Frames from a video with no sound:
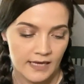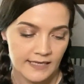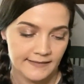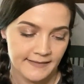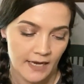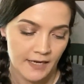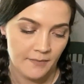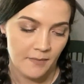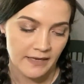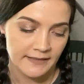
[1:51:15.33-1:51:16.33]
it's
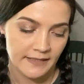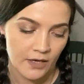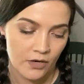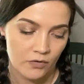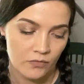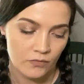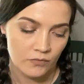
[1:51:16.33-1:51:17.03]
signed Mexico,